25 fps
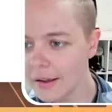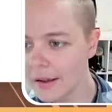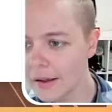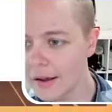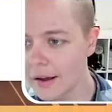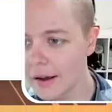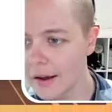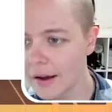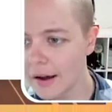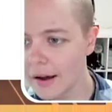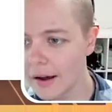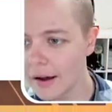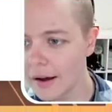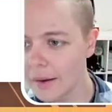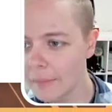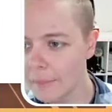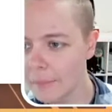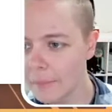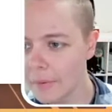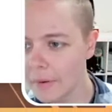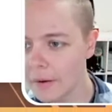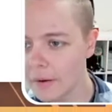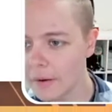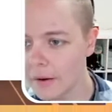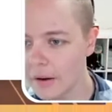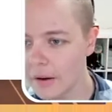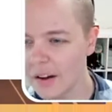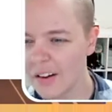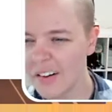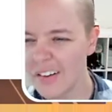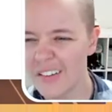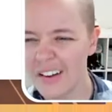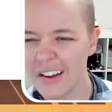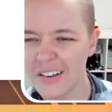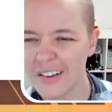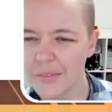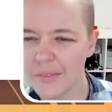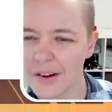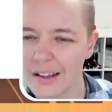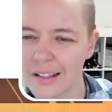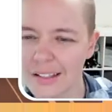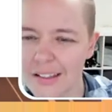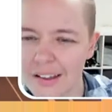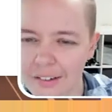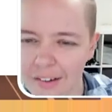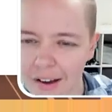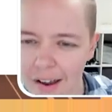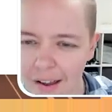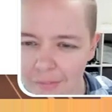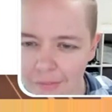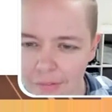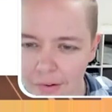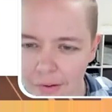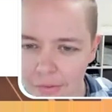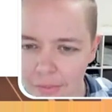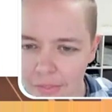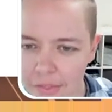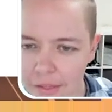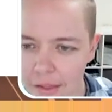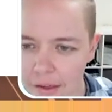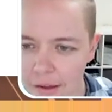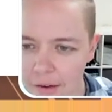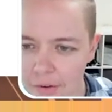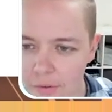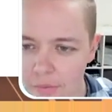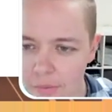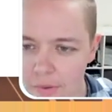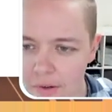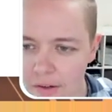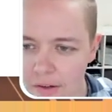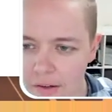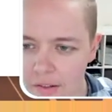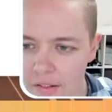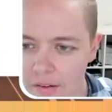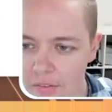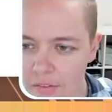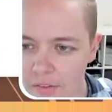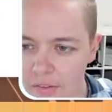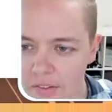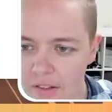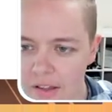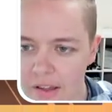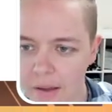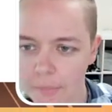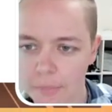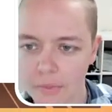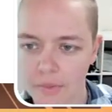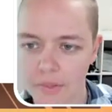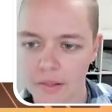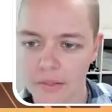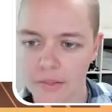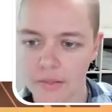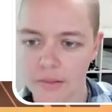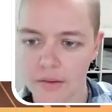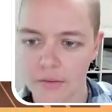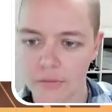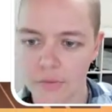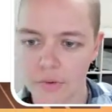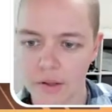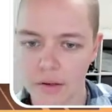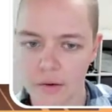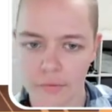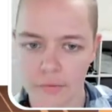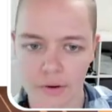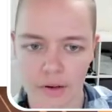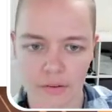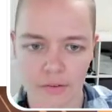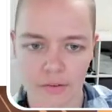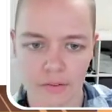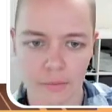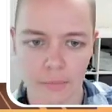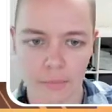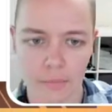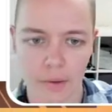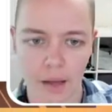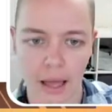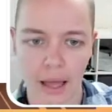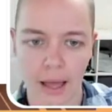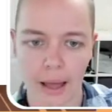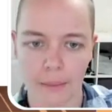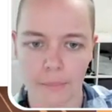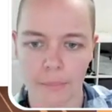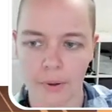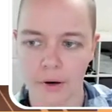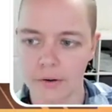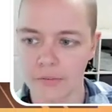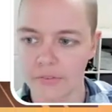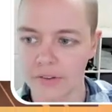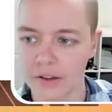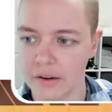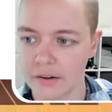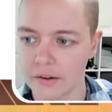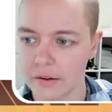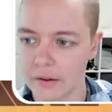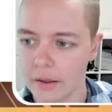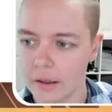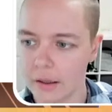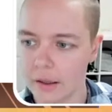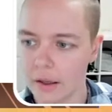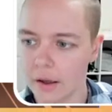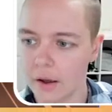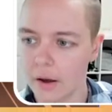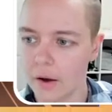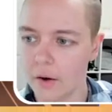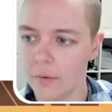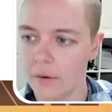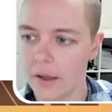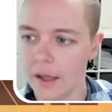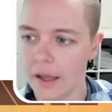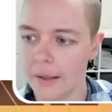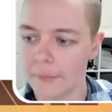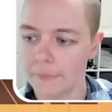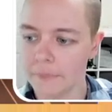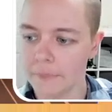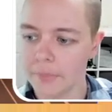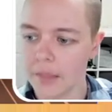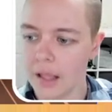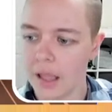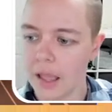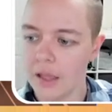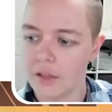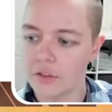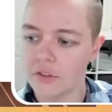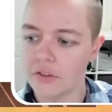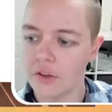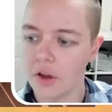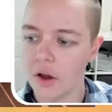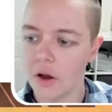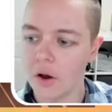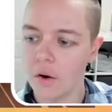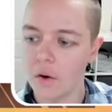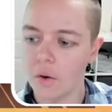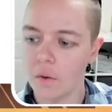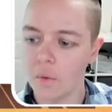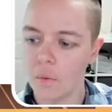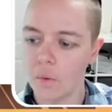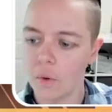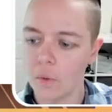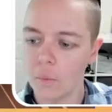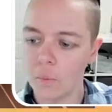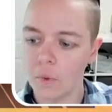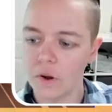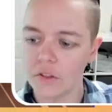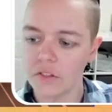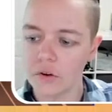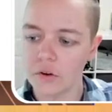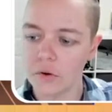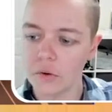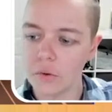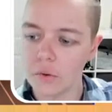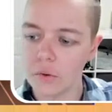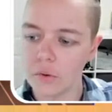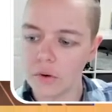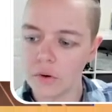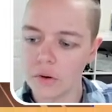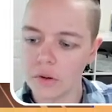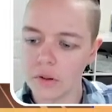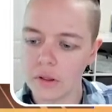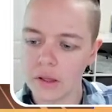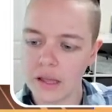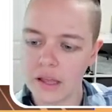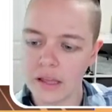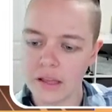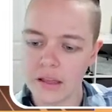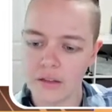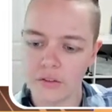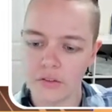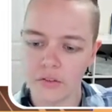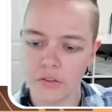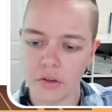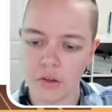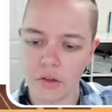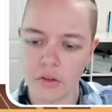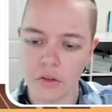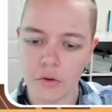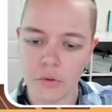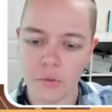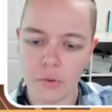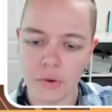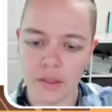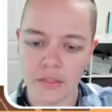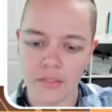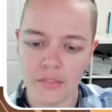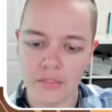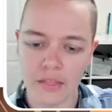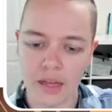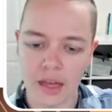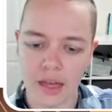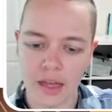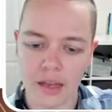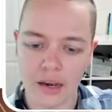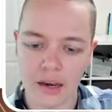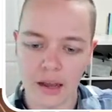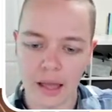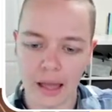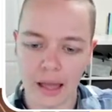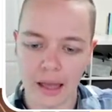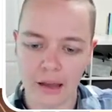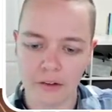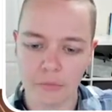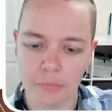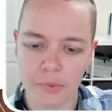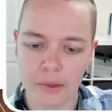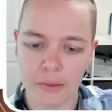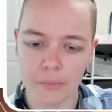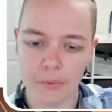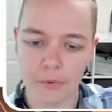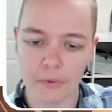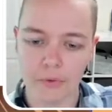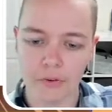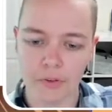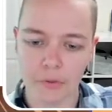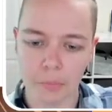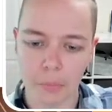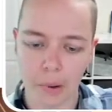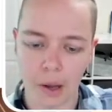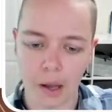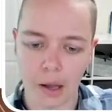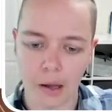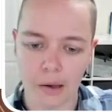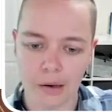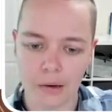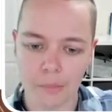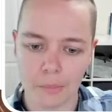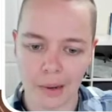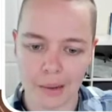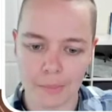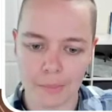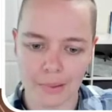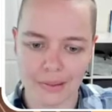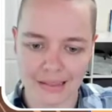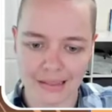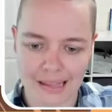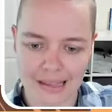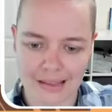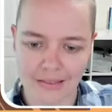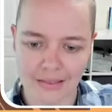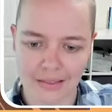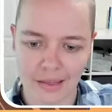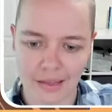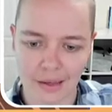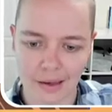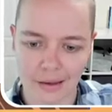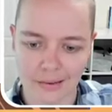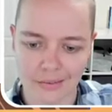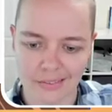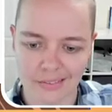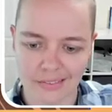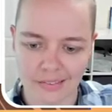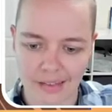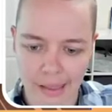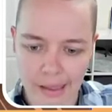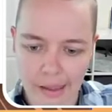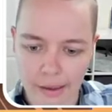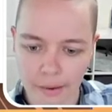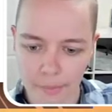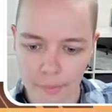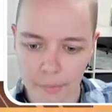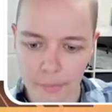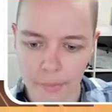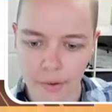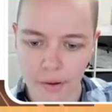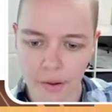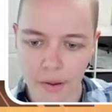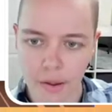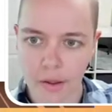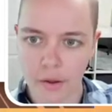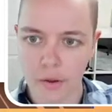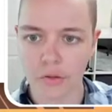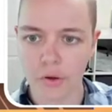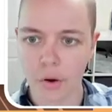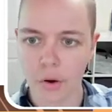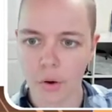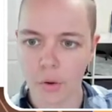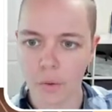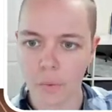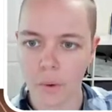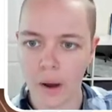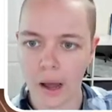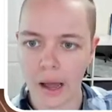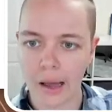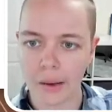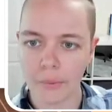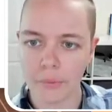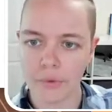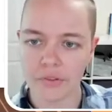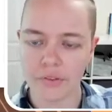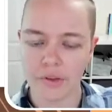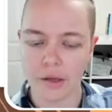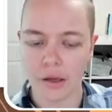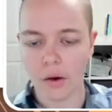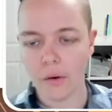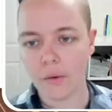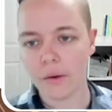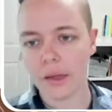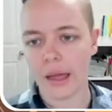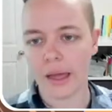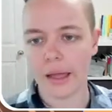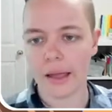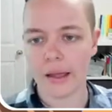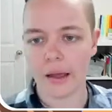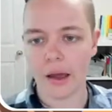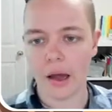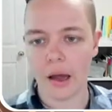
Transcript: I don't want to clear everything. I just wanted to clear the stamps. Let's see if we can erase them. Perfect. Okay, so what's cool is you can then have people respond by placing a stamp. So I will say, okay,